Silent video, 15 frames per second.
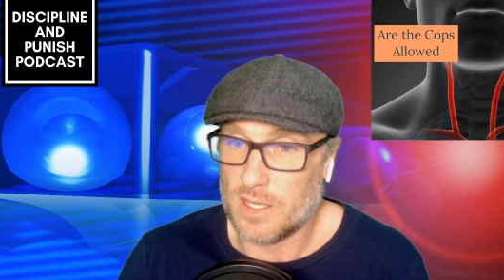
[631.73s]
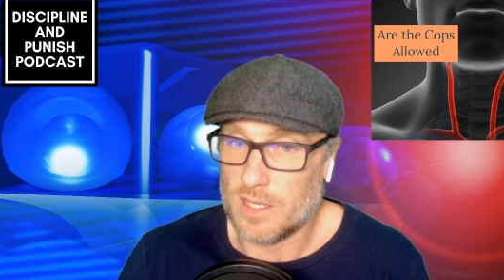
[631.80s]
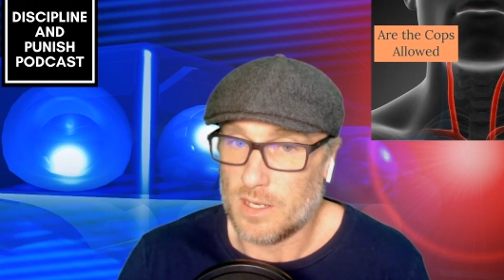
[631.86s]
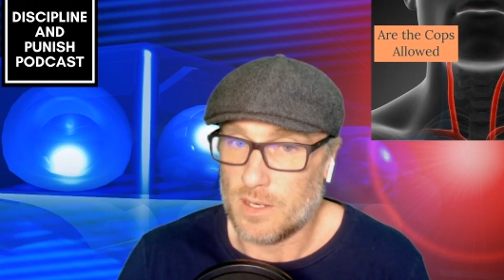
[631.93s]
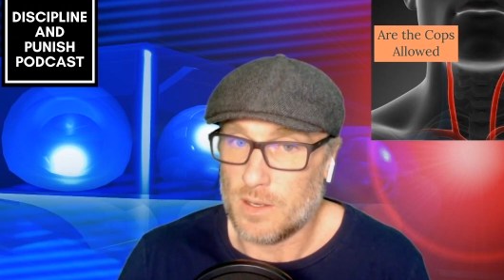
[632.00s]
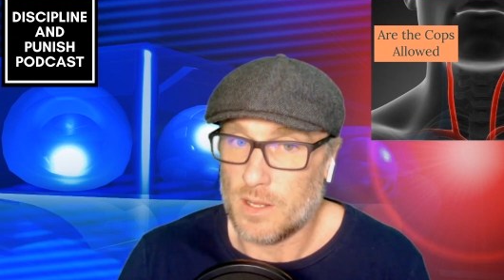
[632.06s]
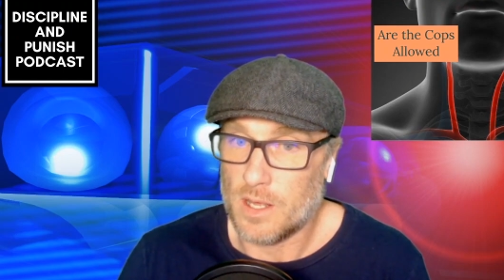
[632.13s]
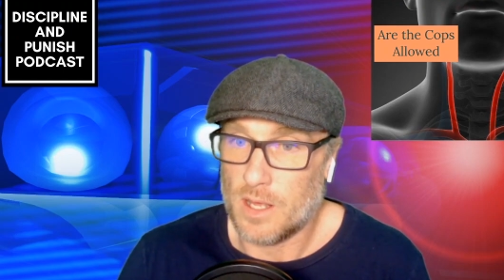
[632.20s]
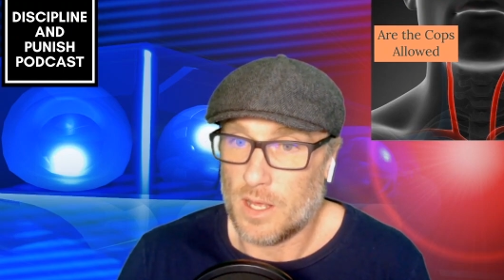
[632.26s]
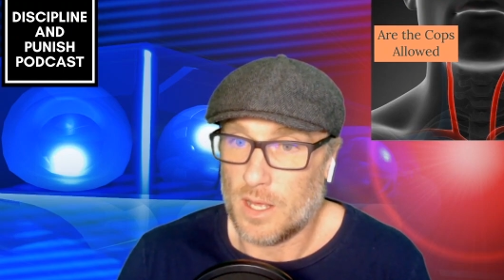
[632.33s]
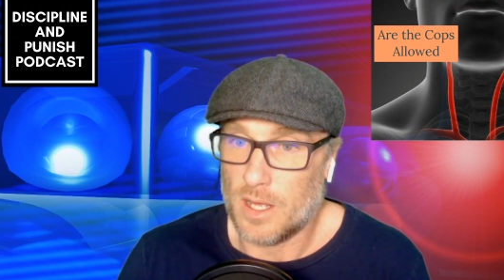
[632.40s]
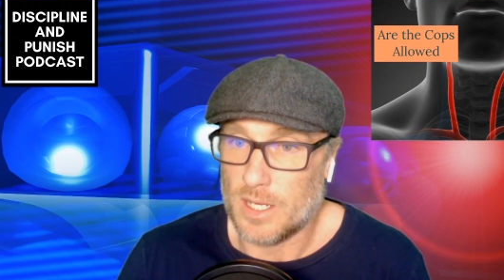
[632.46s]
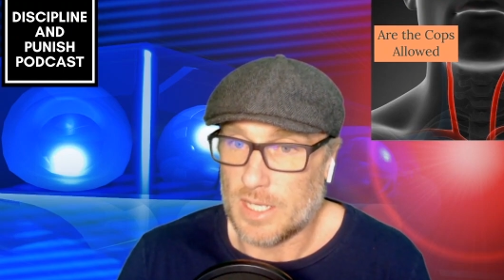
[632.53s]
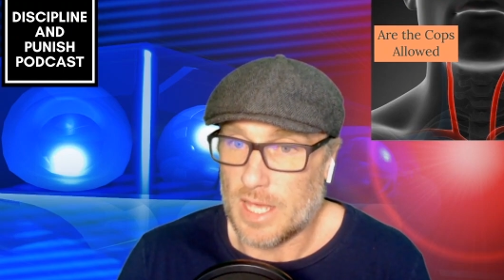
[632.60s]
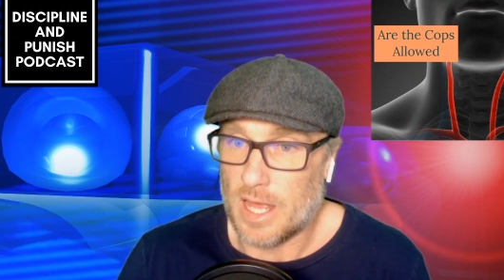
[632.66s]
And
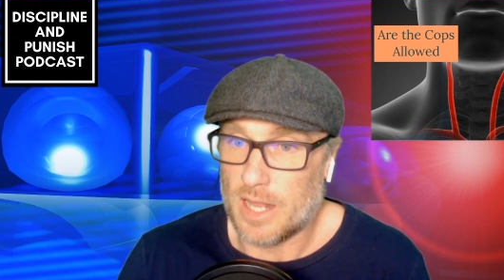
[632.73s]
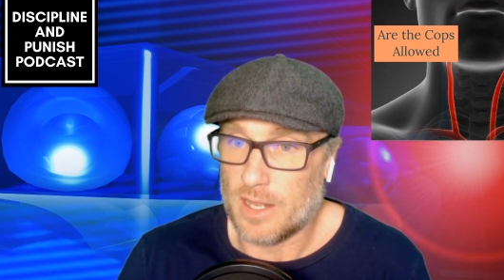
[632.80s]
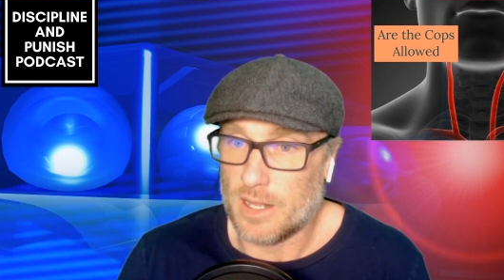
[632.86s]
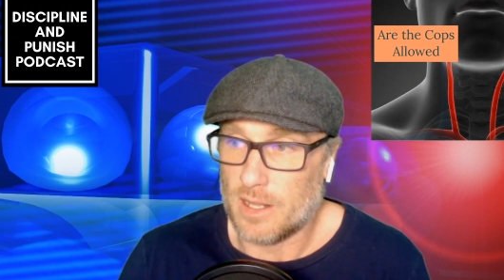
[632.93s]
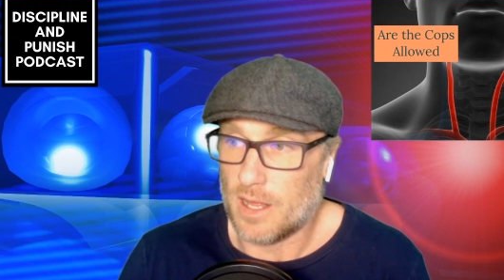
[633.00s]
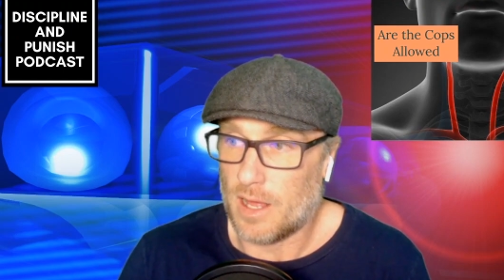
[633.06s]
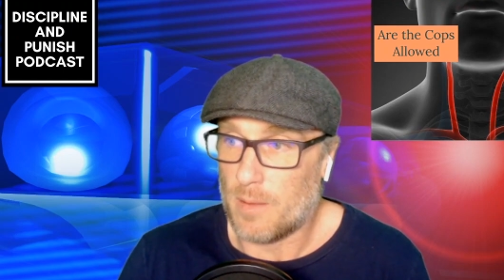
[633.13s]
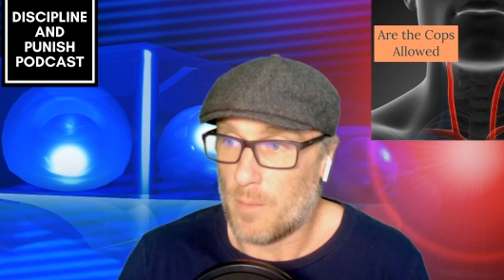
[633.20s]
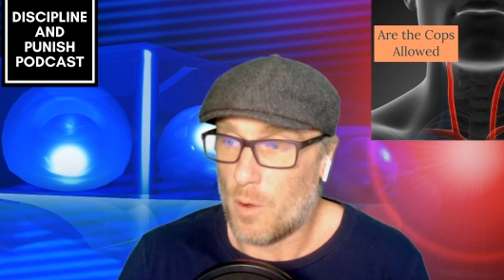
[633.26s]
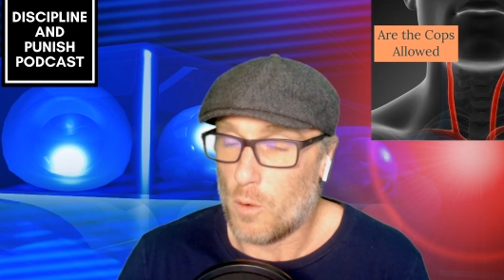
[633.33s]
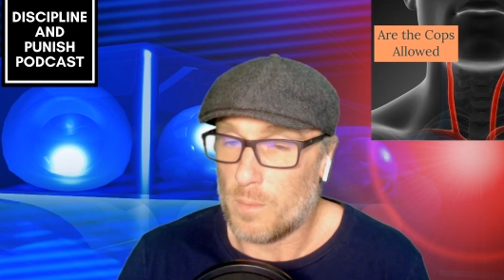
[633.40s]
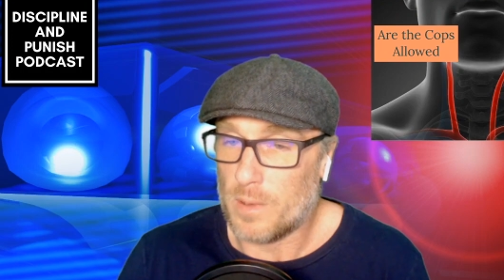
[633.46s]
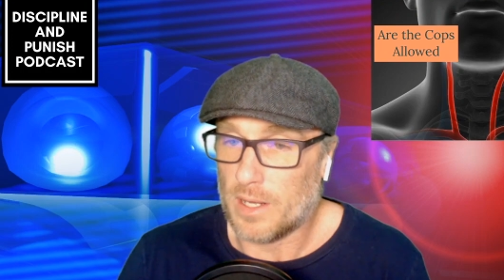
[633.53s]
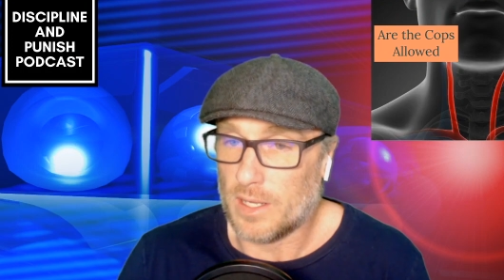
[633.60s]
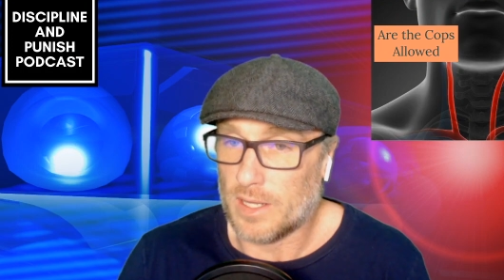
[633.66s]
again, I'm
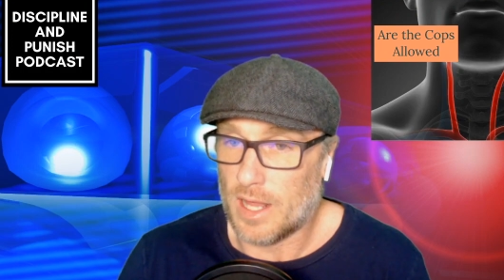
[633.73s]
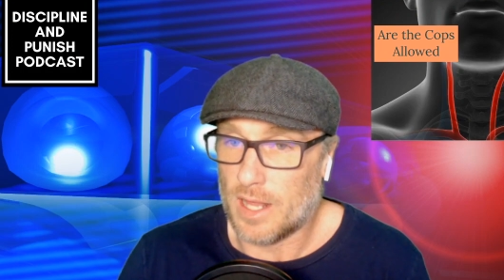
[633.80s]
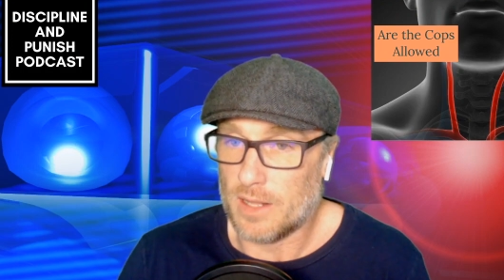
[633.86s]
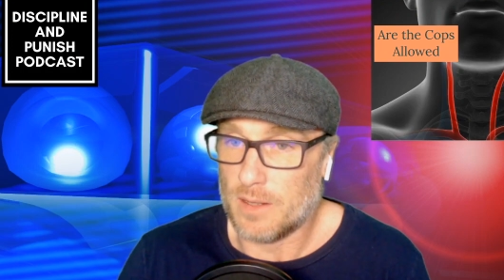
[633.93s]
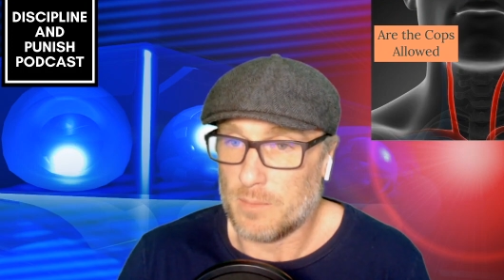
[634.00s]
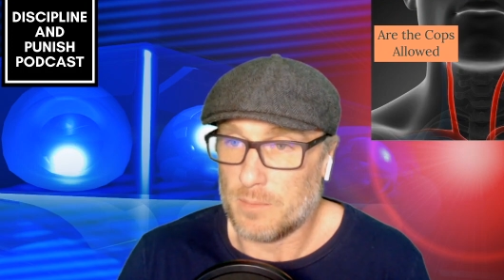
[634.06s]
hoping that